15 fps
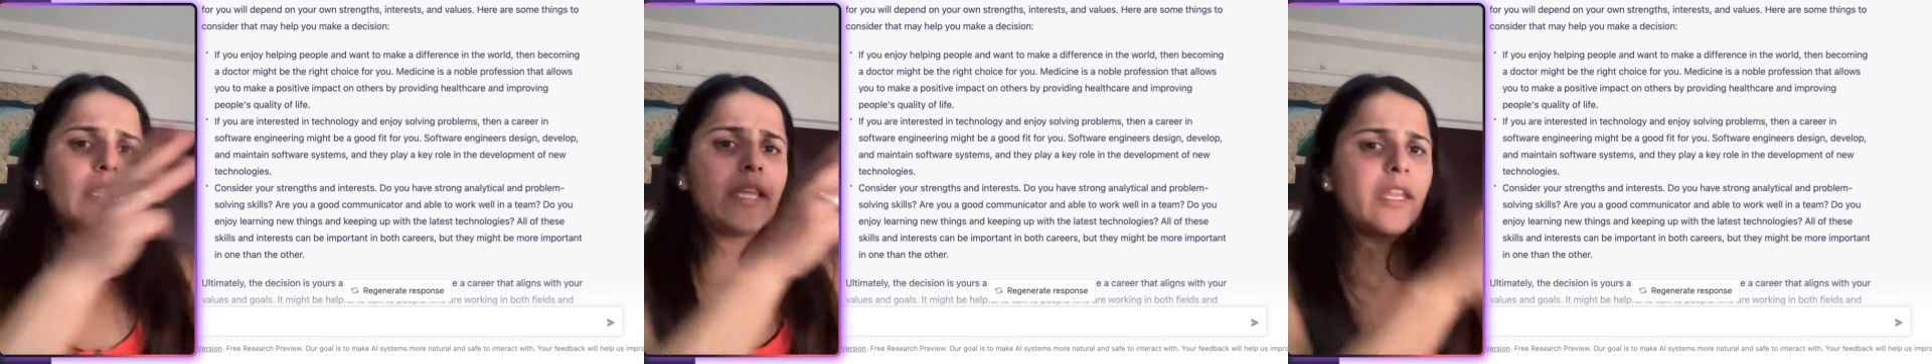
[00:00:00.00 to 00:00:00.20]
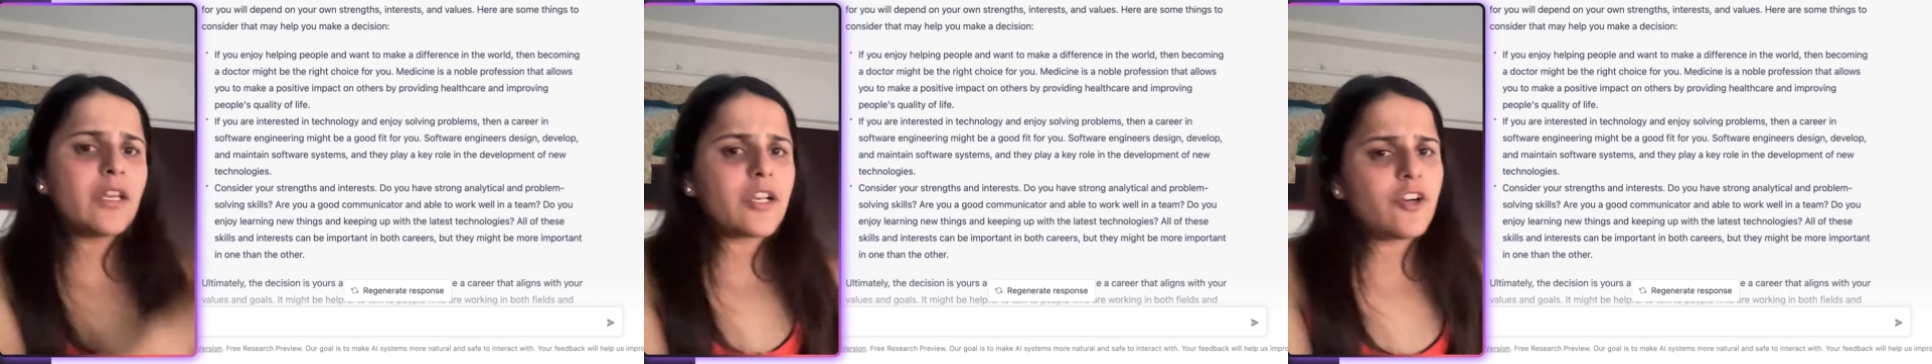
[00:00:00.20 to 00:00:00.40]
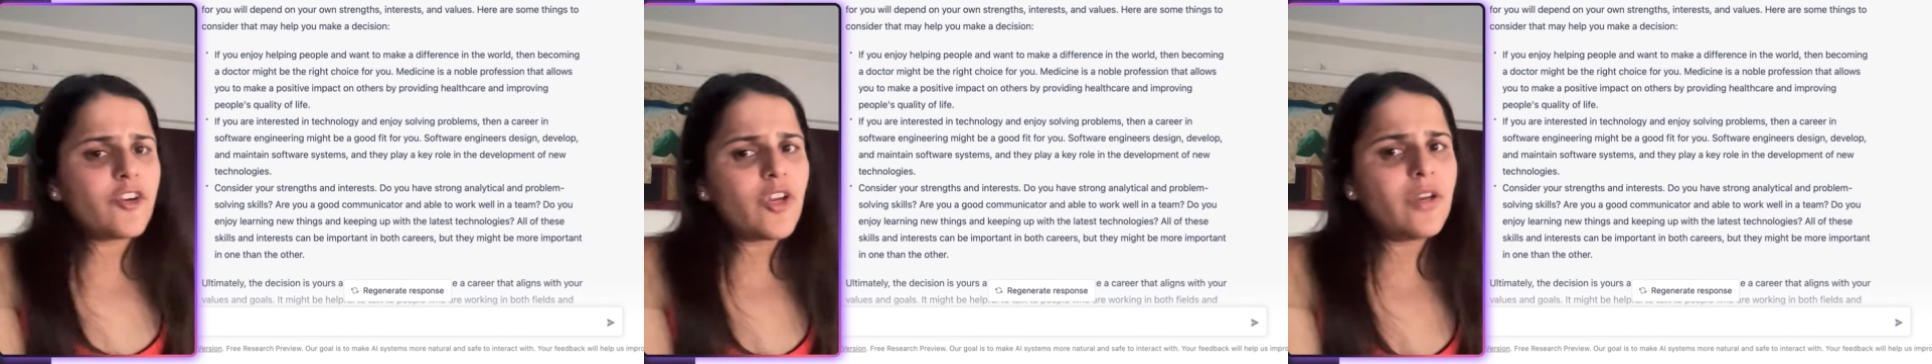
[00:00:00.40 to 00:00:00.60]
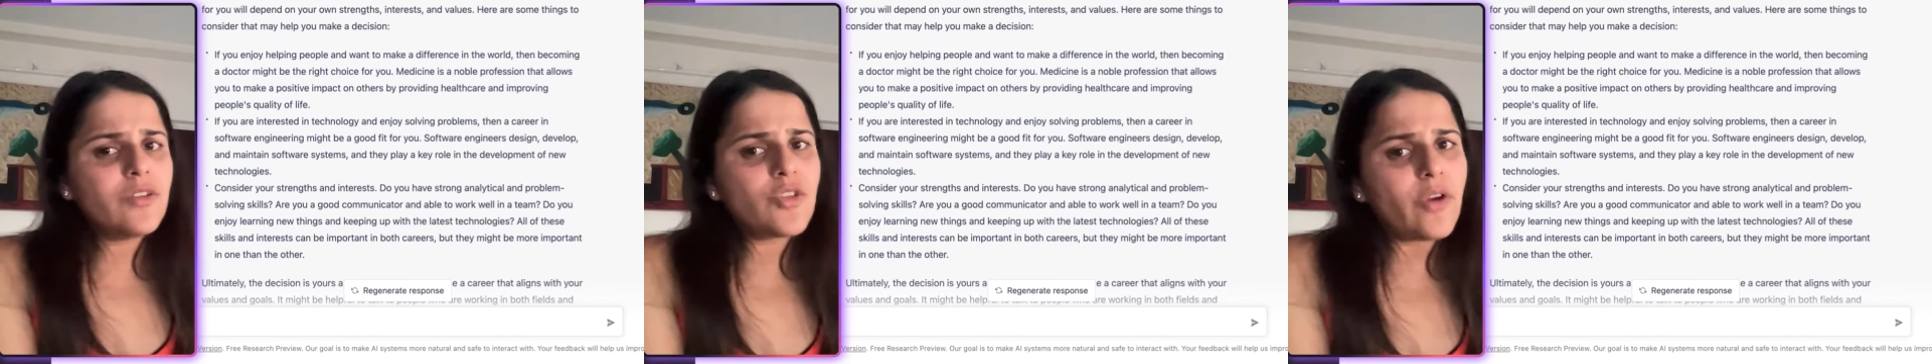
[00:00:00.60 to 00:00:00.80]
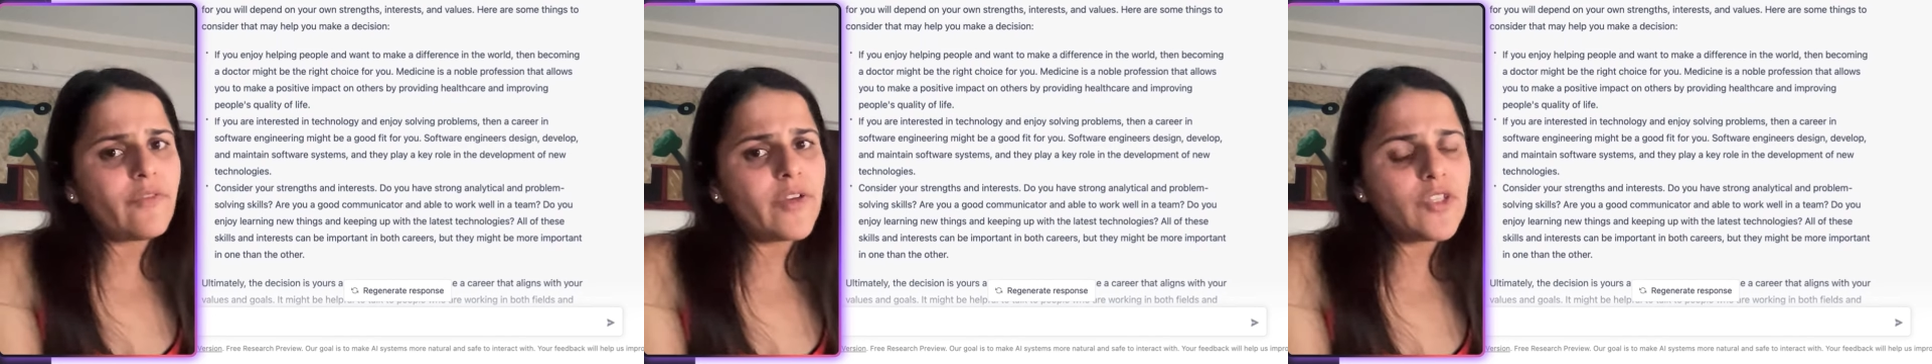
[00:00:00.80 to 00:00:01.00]
then a career
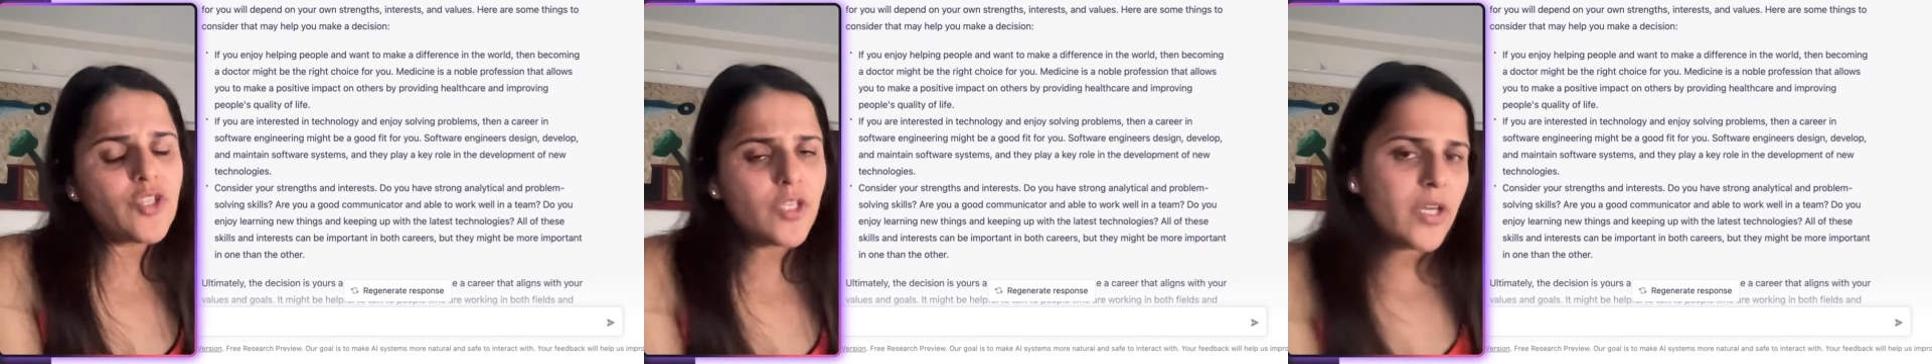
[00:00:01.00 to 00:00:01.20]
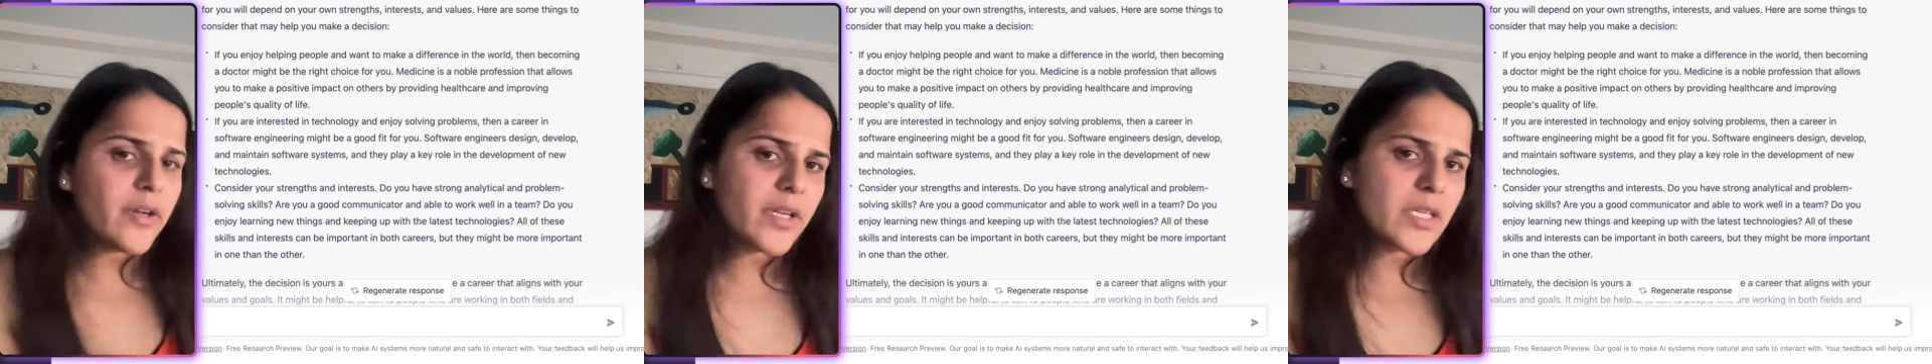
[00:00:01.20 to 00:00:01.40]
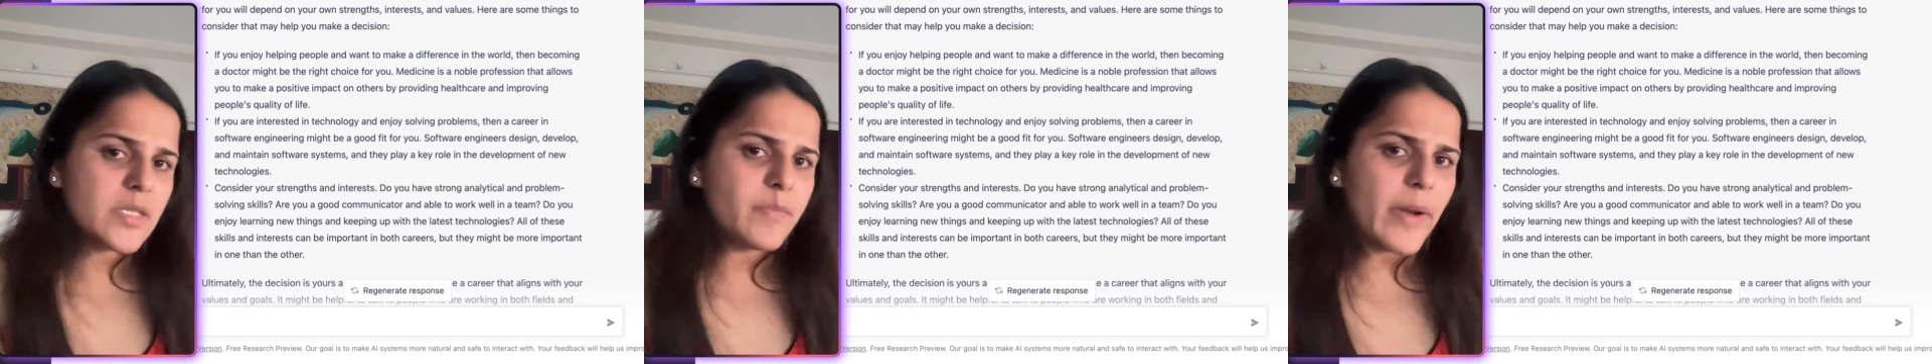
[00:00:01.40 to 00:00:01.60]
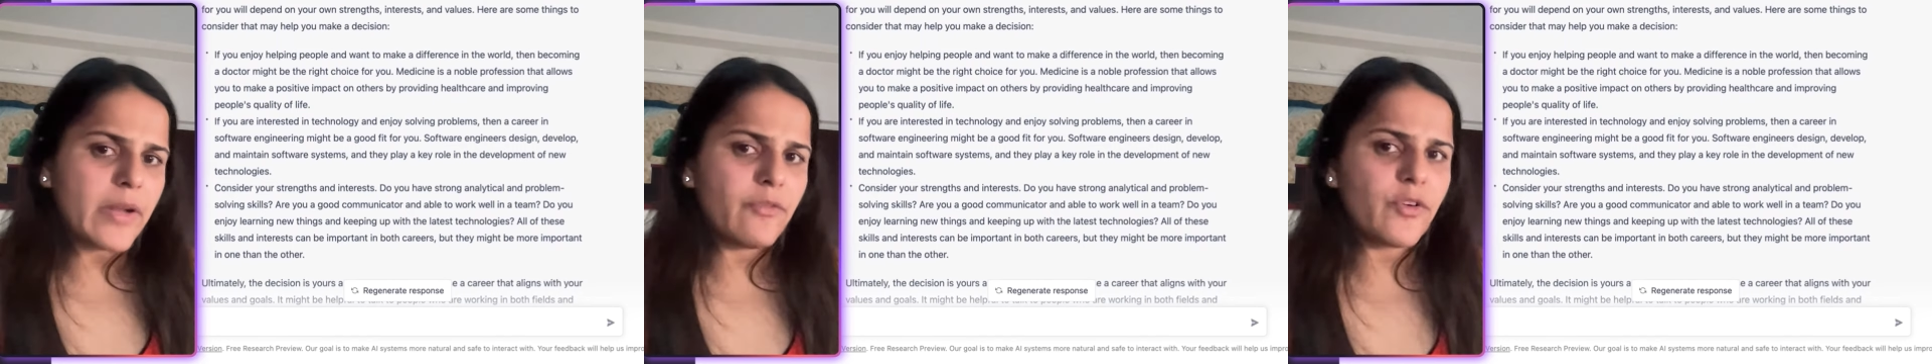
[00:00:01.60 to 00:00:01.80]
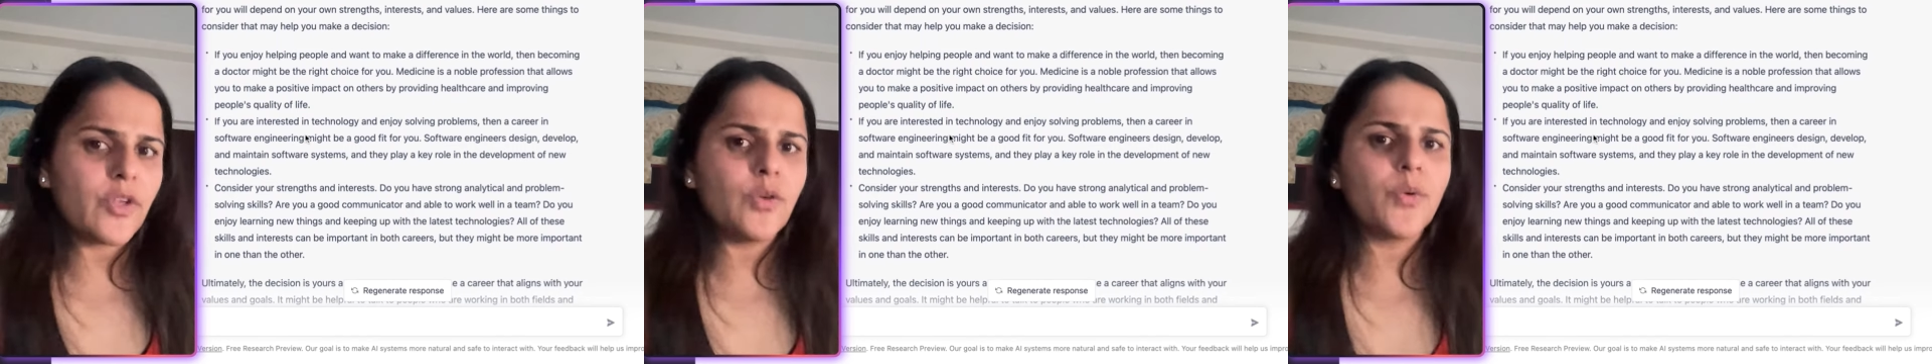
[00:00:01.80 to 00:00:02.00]
in software engineering is better for